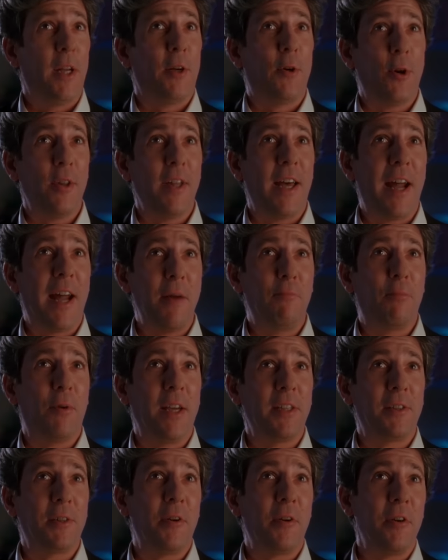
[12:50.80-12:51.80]
Better call that
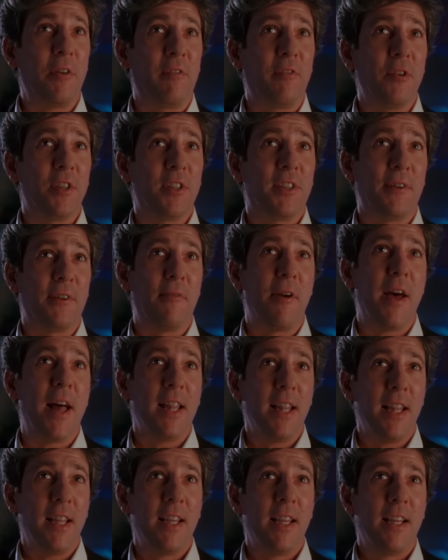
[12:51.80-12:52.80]
high-priced lawyer of yours,
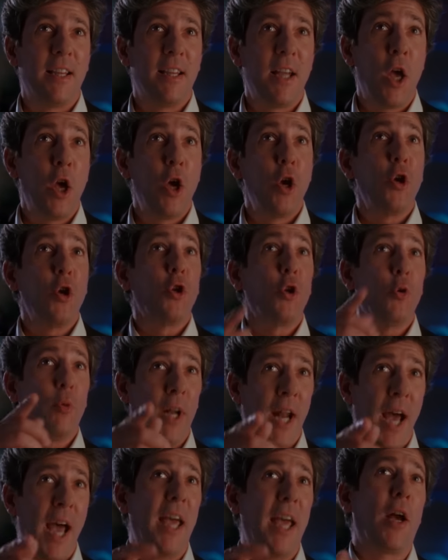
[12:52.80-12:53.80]
Tyrell. You
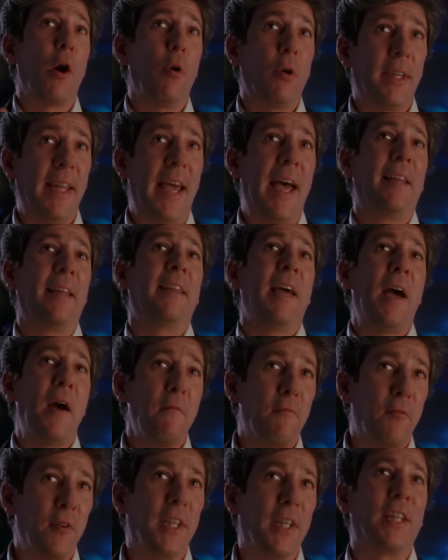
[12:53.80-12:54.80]
and I are going
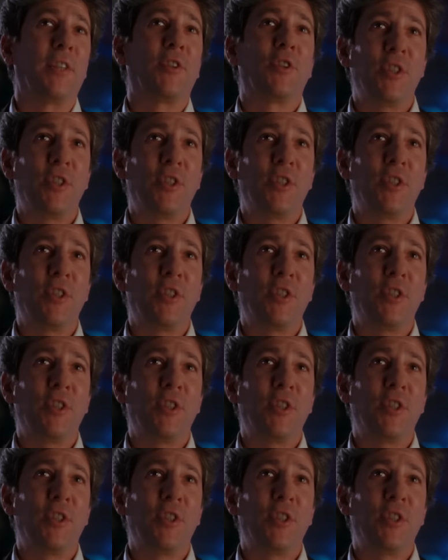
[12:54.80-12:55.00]
downtown for a little